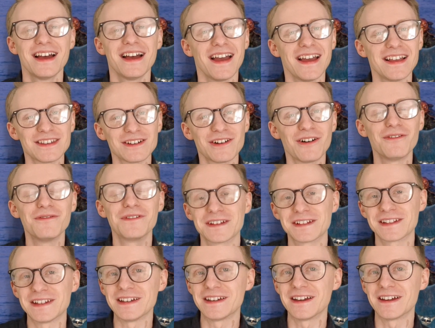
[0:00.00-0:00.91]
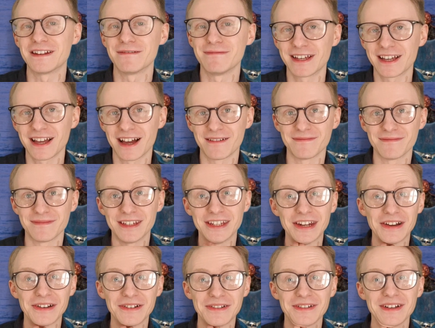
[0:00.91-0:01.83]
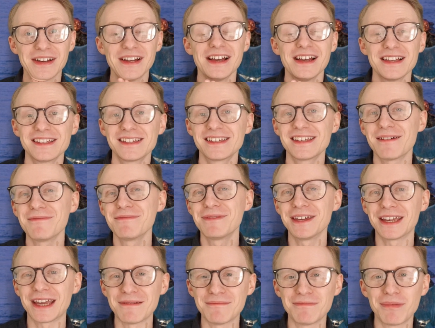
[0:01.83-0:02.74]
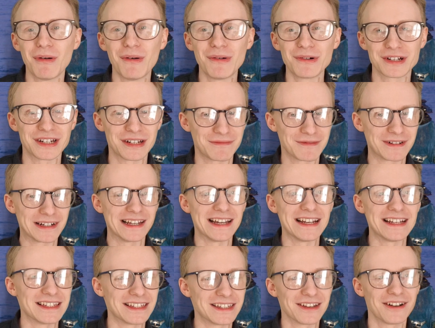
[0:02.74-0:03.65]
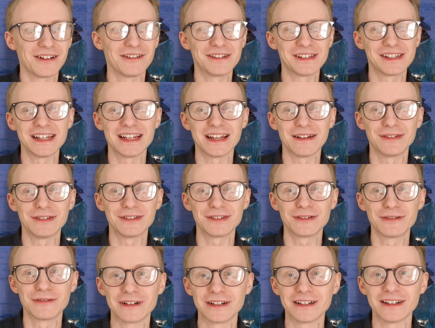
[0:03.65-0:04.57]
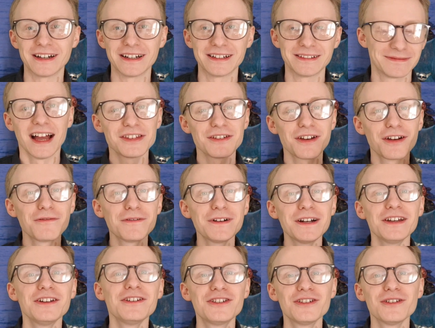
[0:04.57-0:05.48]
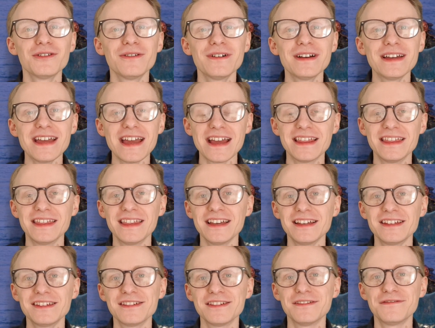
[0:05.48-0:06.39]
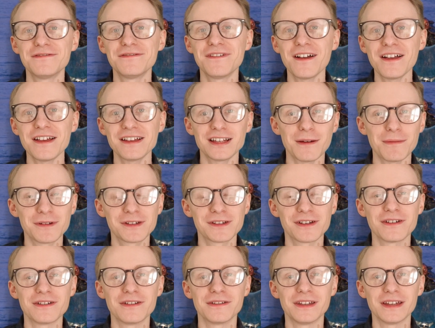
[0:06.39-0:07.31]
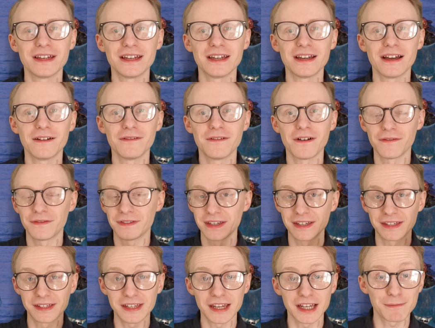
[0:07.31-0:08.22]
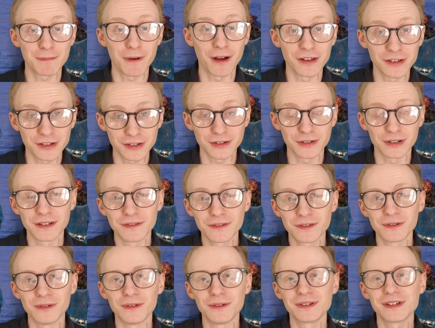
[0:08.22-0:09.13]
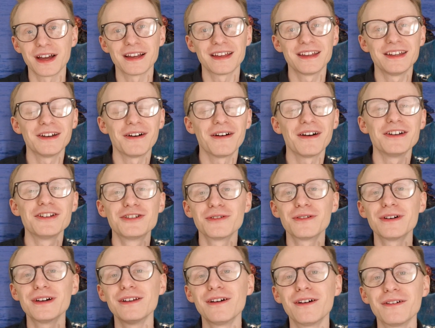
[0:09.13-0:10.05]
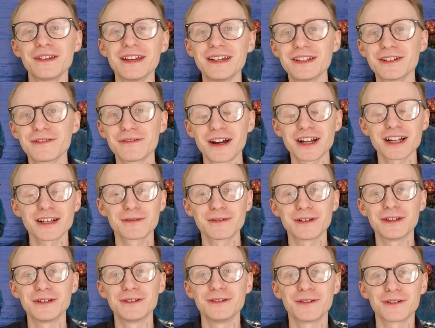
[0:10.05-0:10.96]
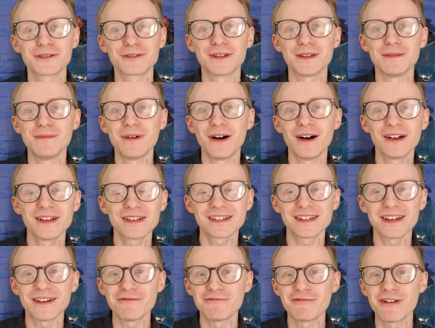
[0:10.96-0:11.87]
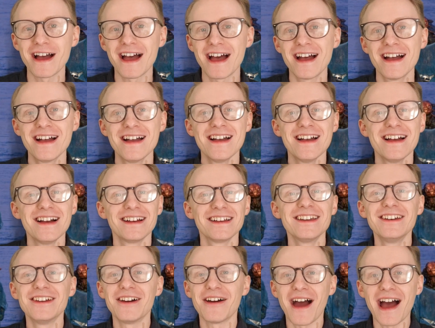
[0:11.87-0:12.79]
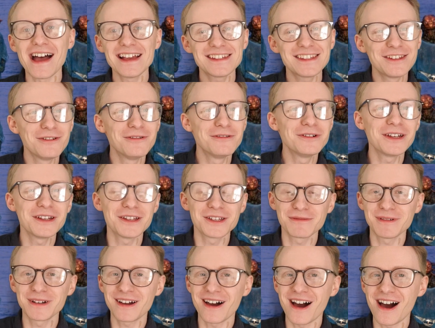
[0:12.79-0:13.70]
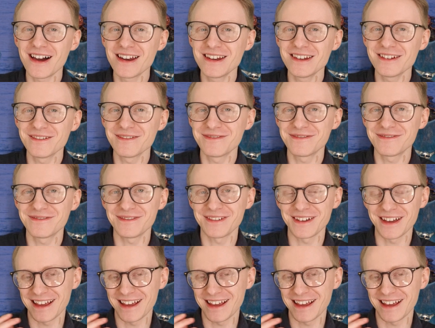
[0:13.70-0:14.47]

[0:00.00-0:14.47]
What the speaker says: It's obviously going to become, you know, something important and related to the whole Sea Devil storyline. And so I really enjoy in this sort of first episode of the 6-part story, of course, I enjoy a lot of the interactions between the Doctor and the Master where, you know, as the audience, we're kind of,